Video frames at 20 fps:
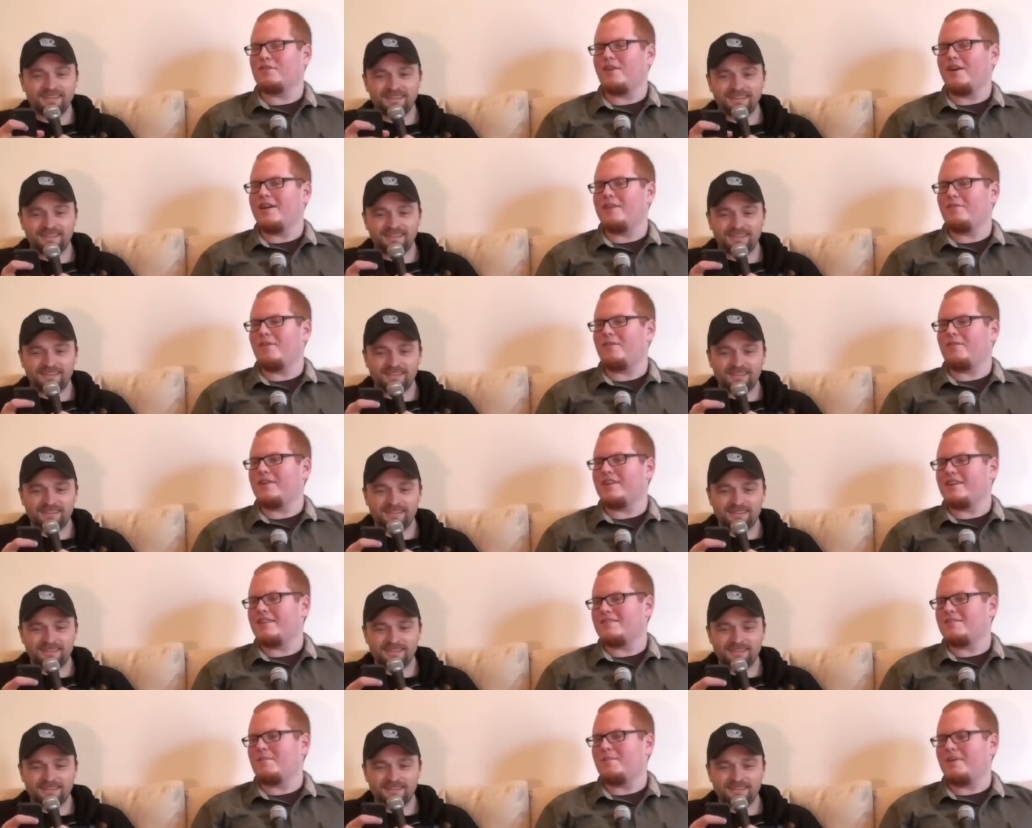Speaker 1: was great when
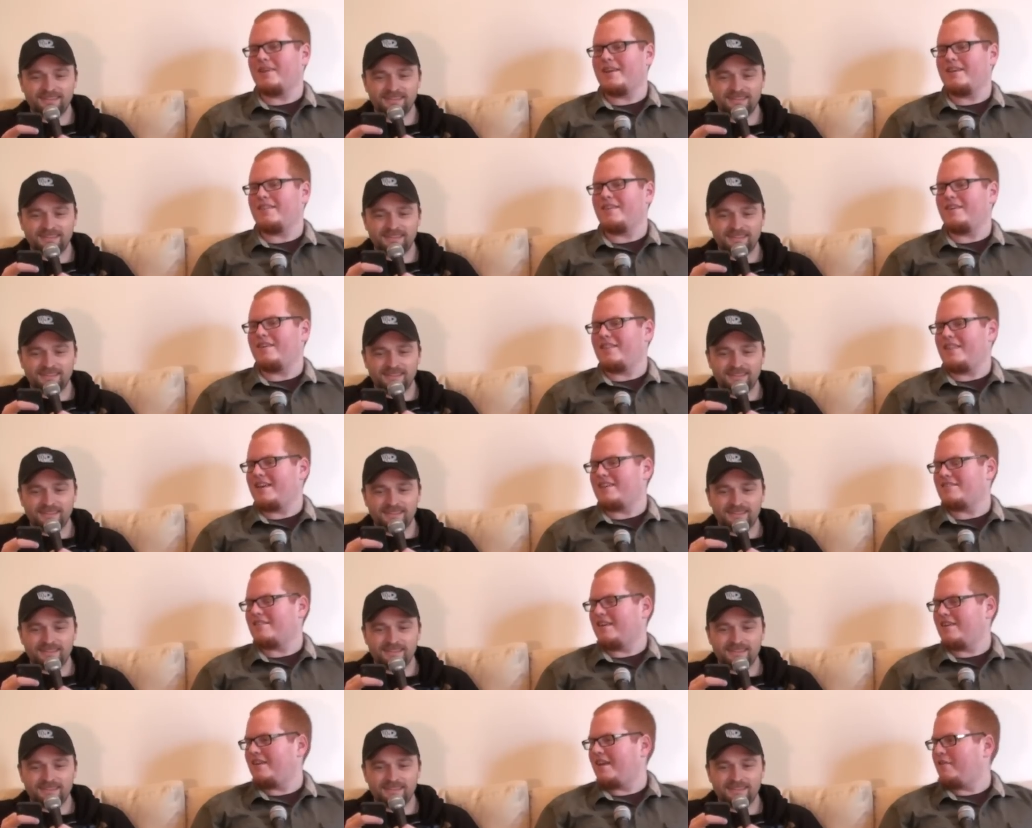we'd get somebody in there and they
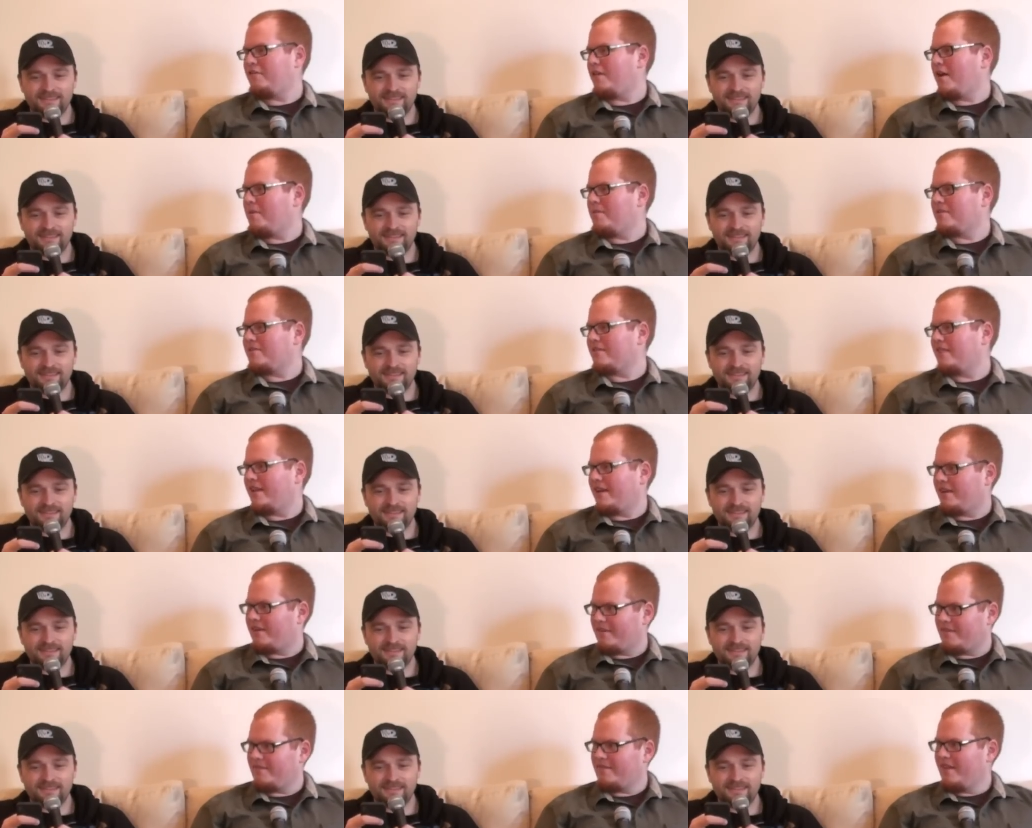saw Dave Thomason
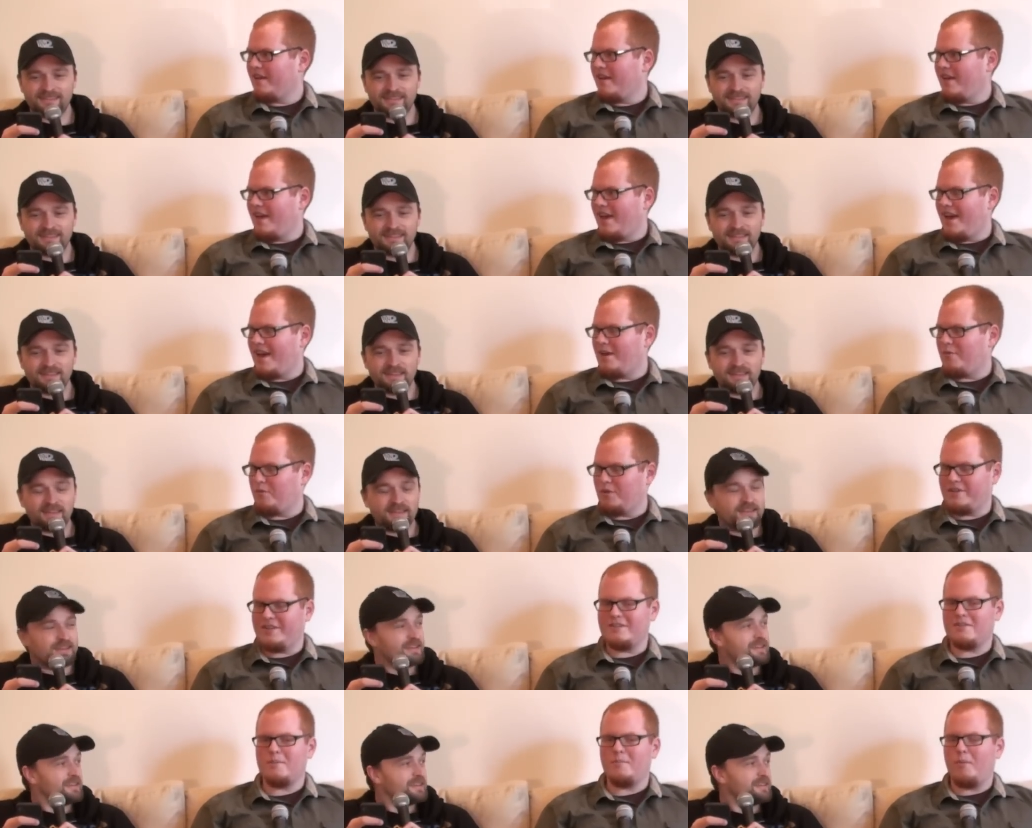later, and
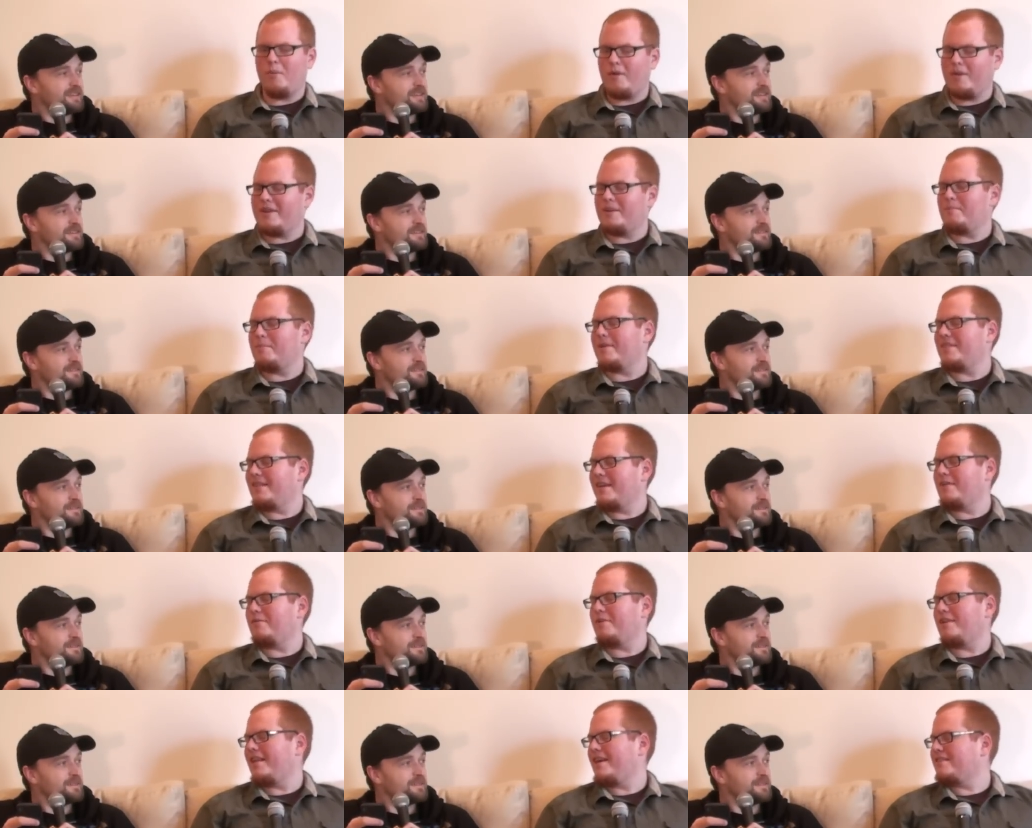were disappointed, but
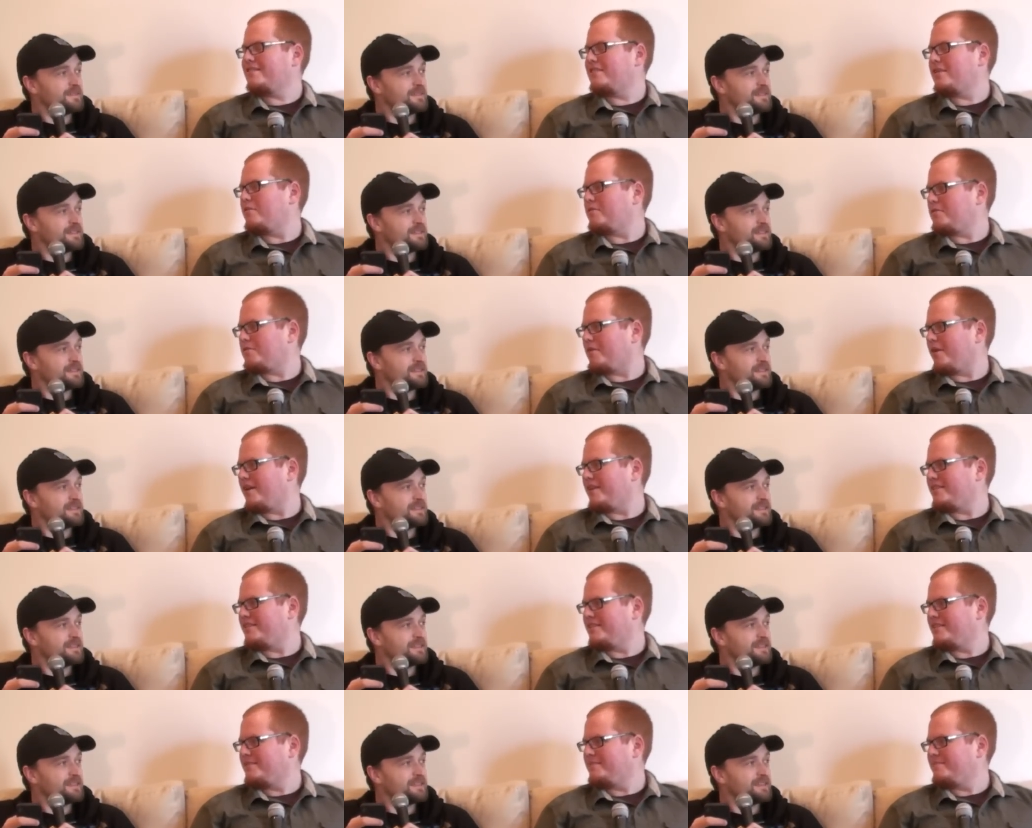then realized I was
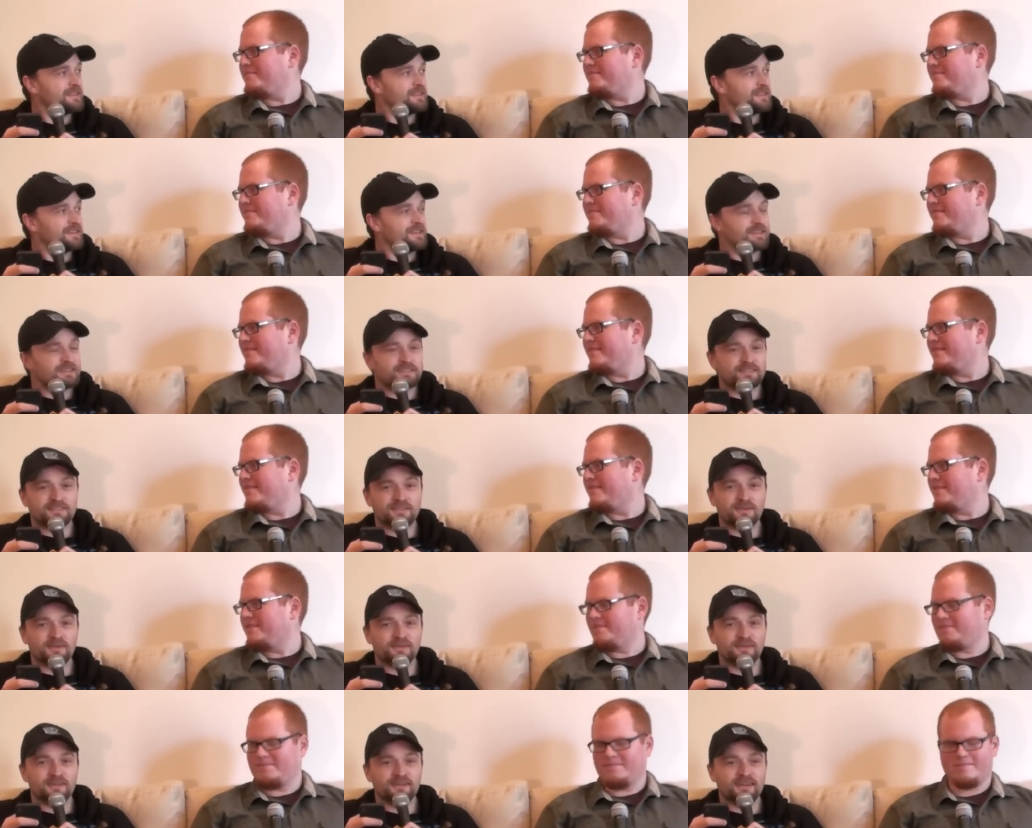right.
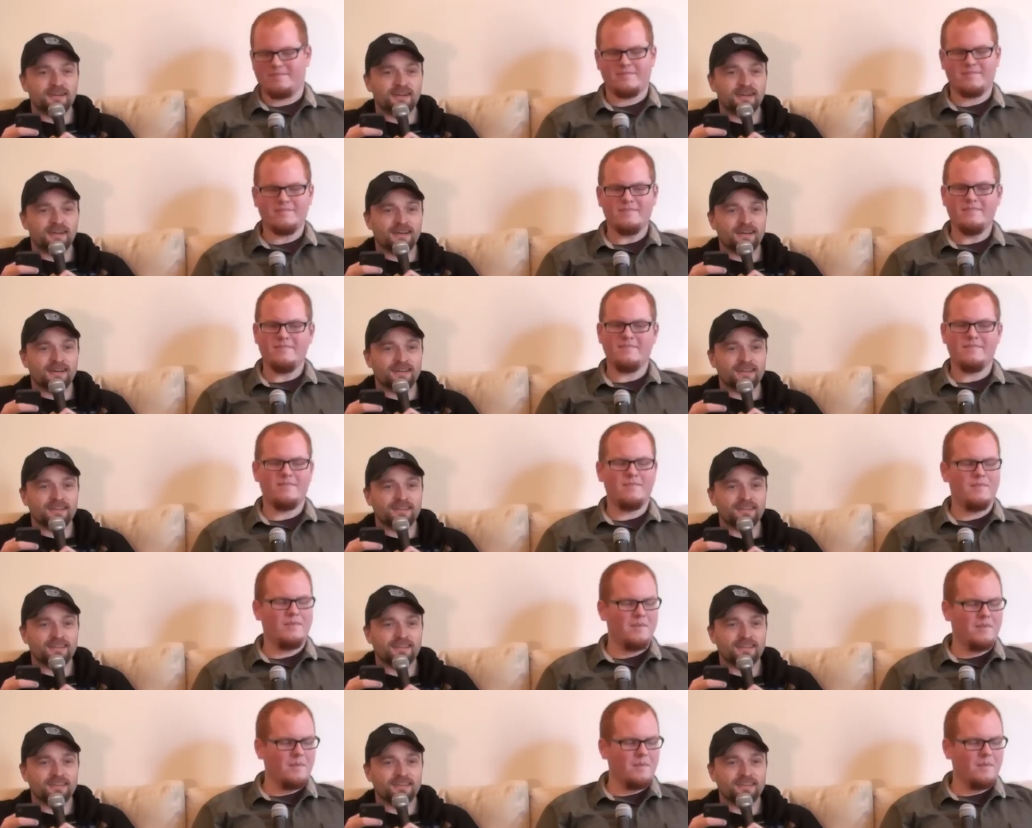
Speaker 2: So, uh,